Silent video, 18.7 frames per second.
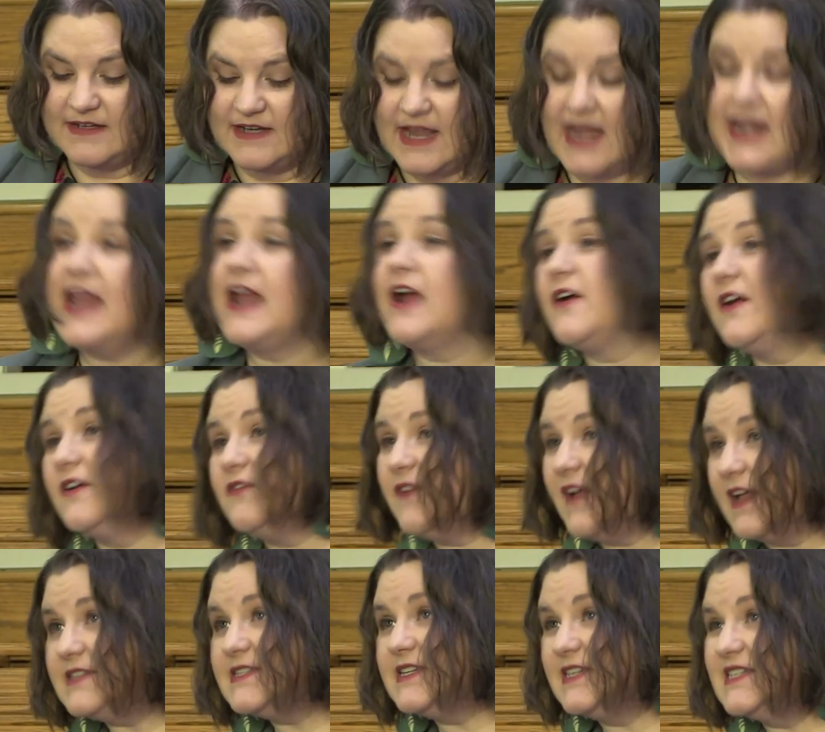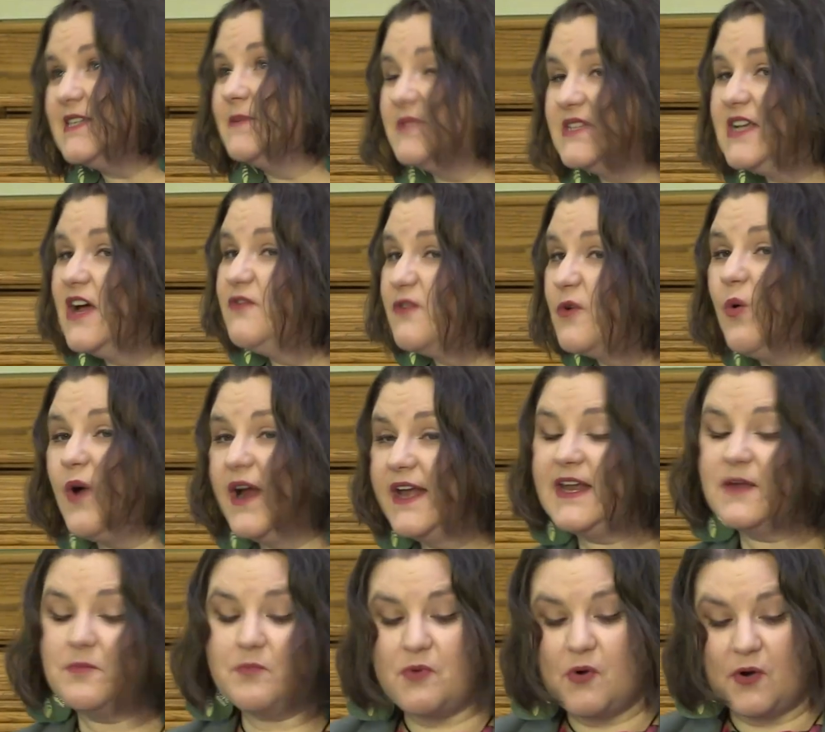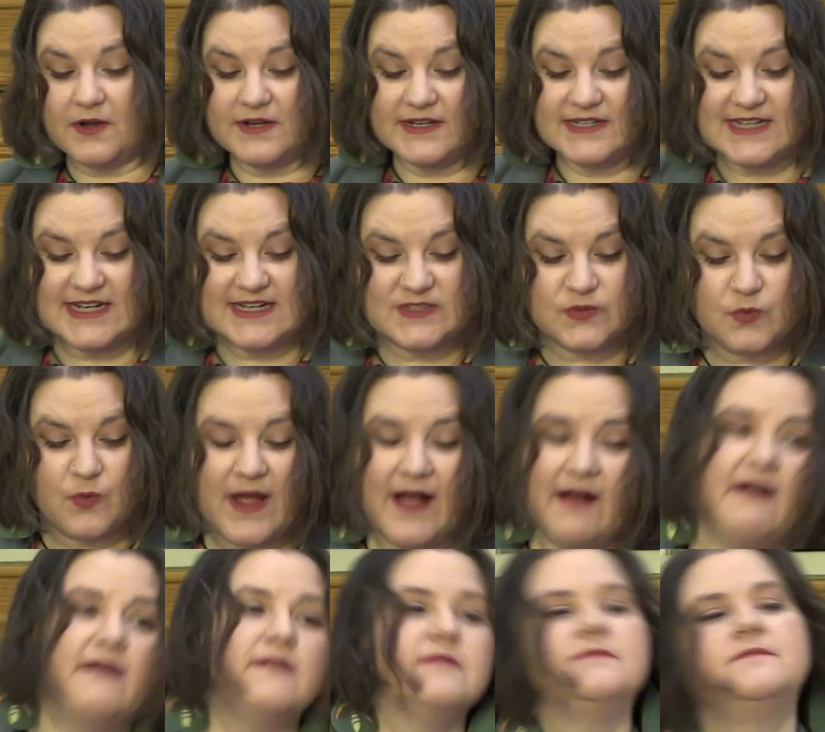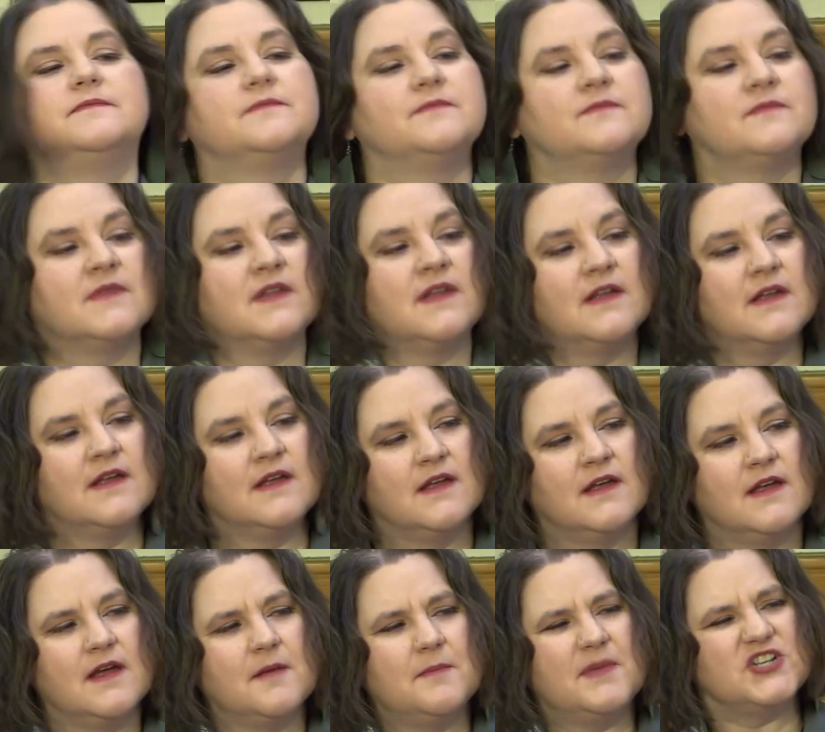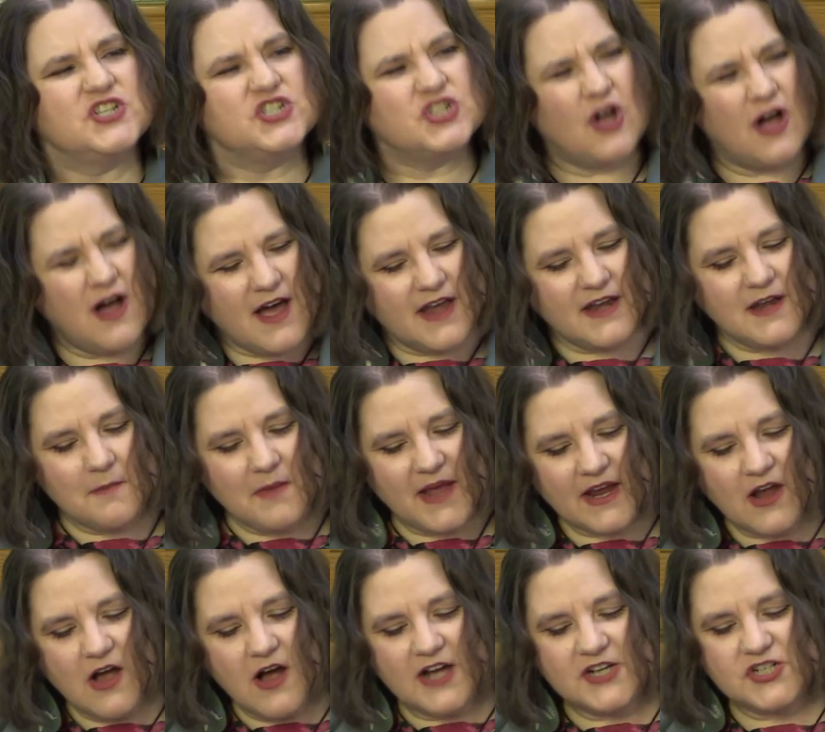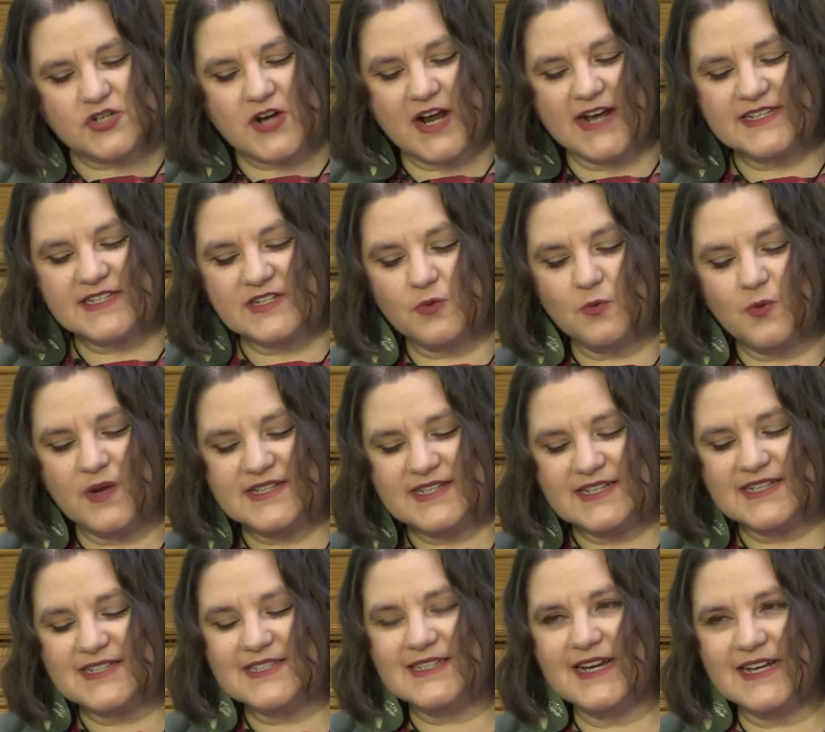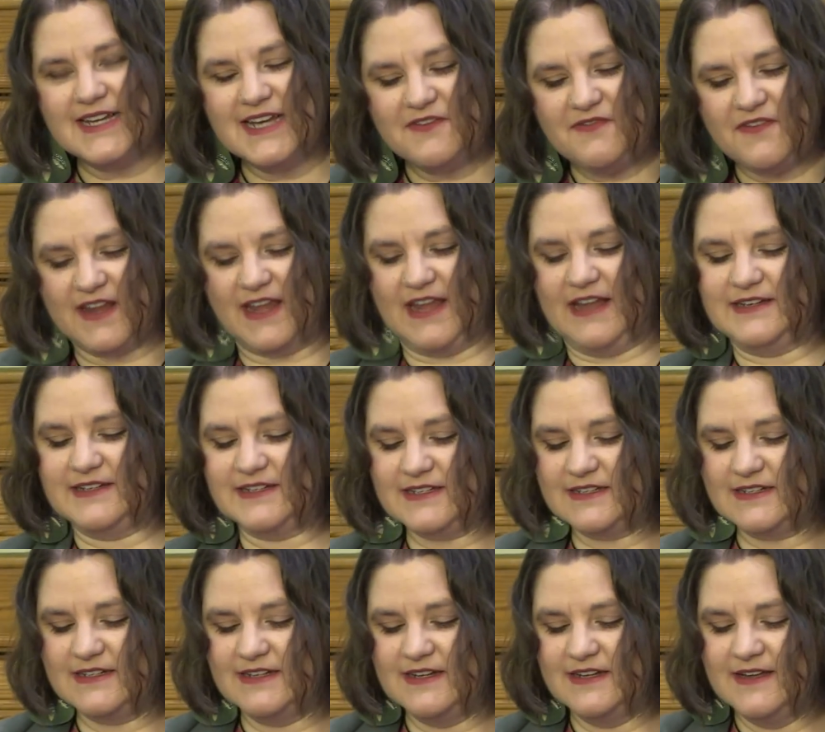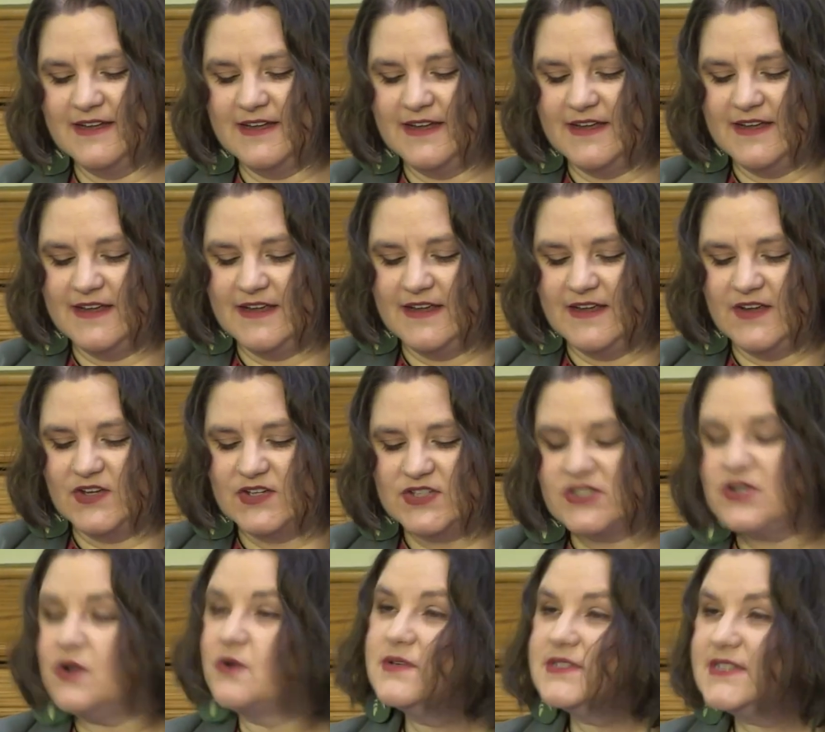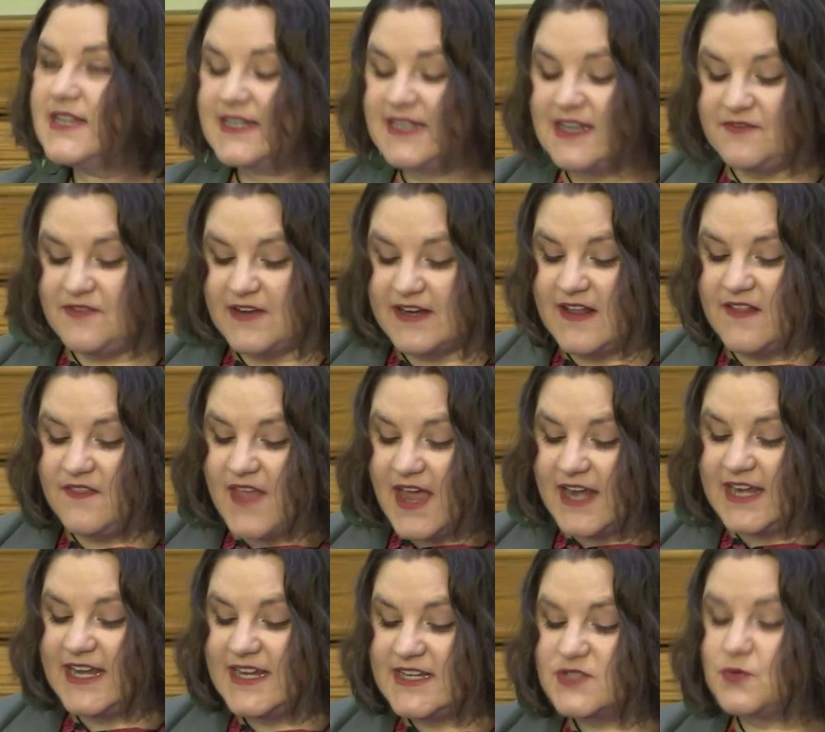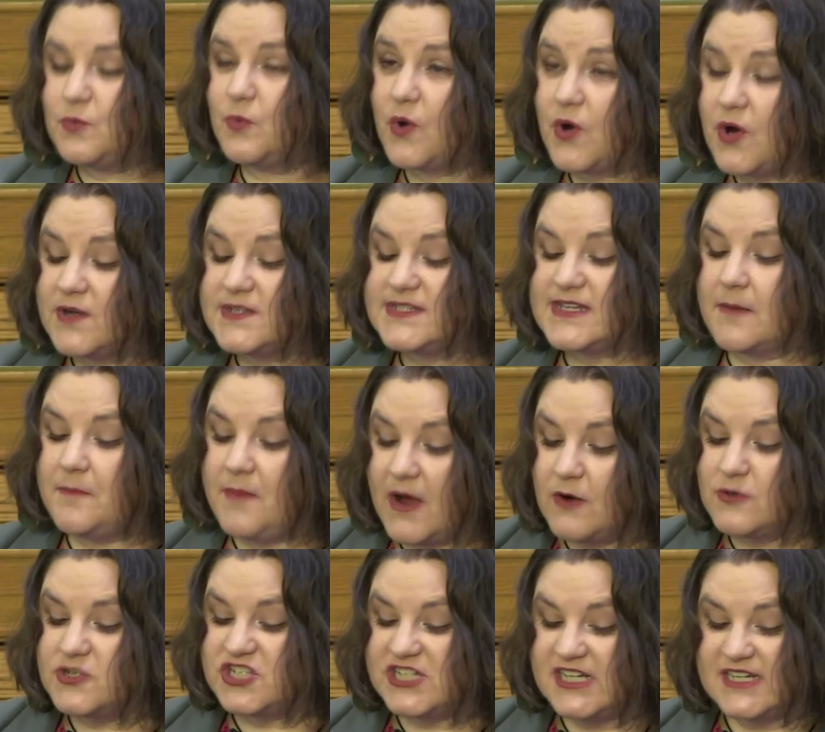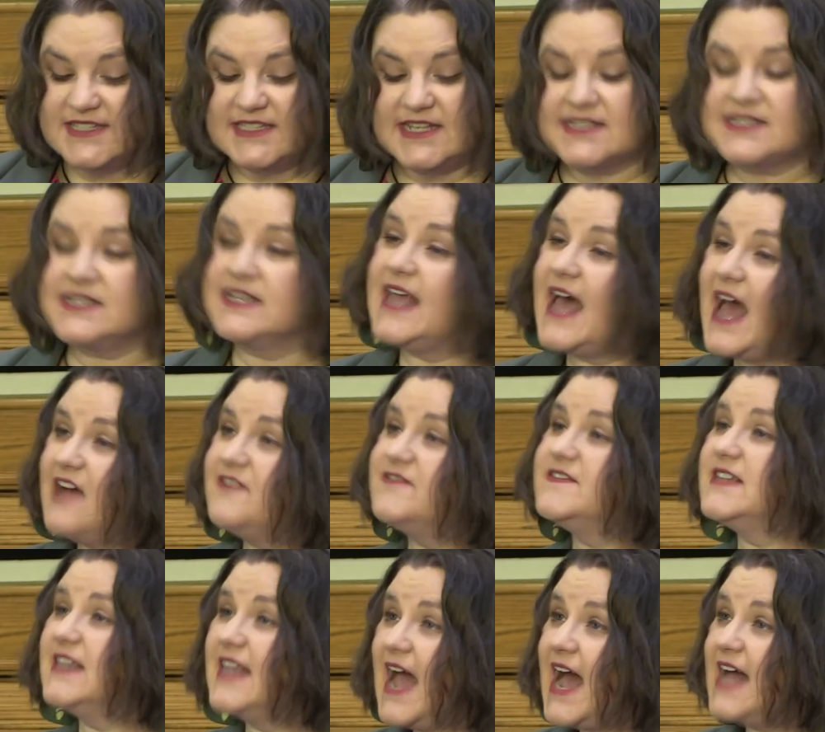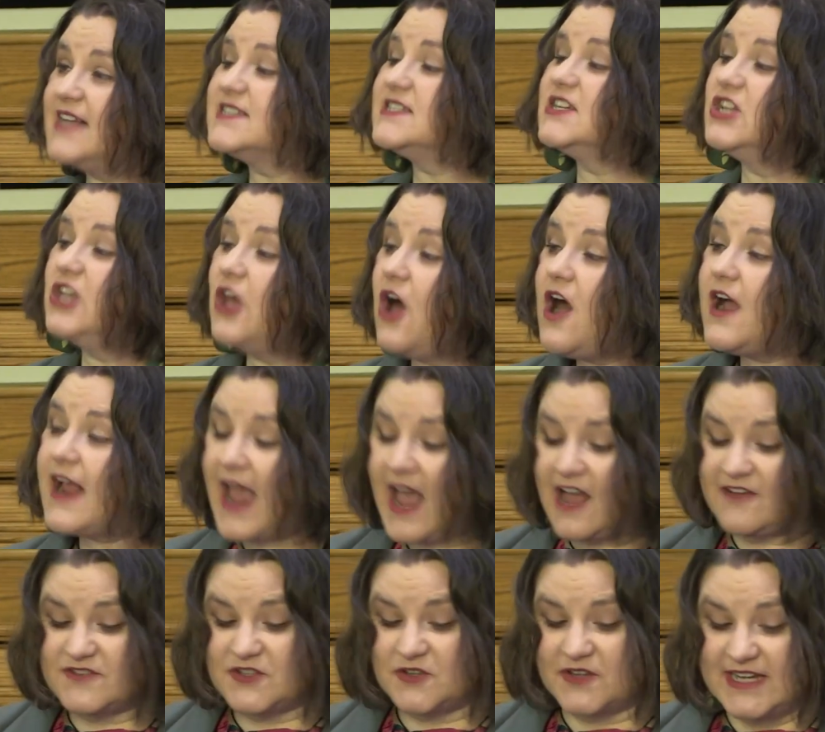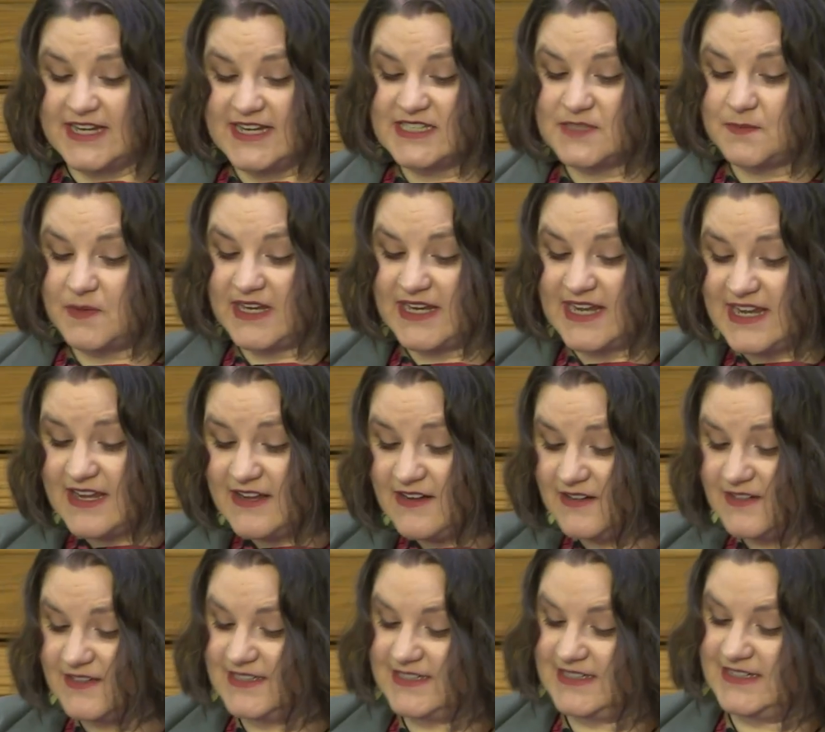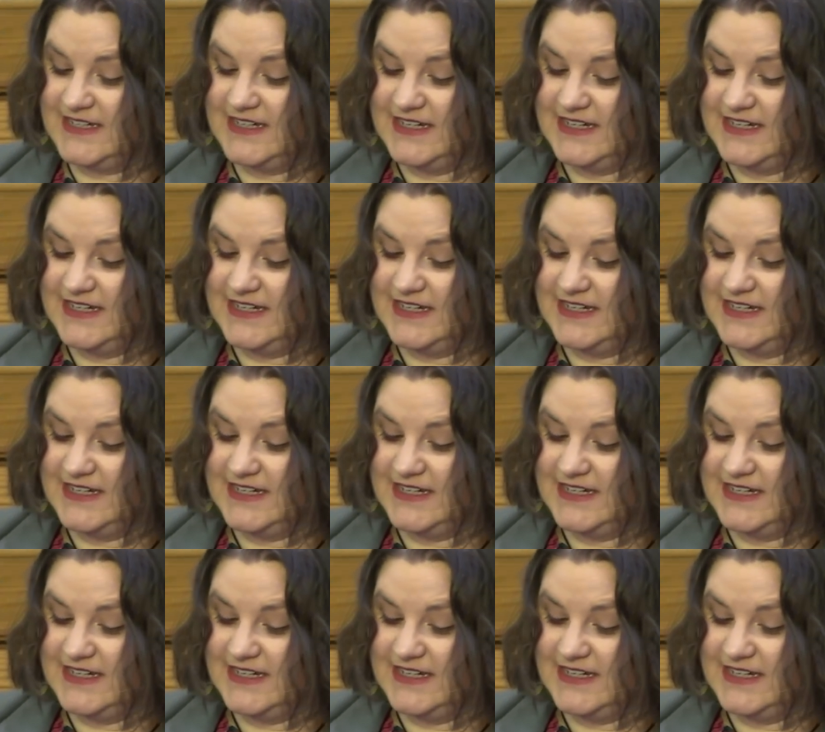And Herod fancies himself quite important as well. But John, by contrast, was significant. So significant that his words about Jesus last long after he's been killed.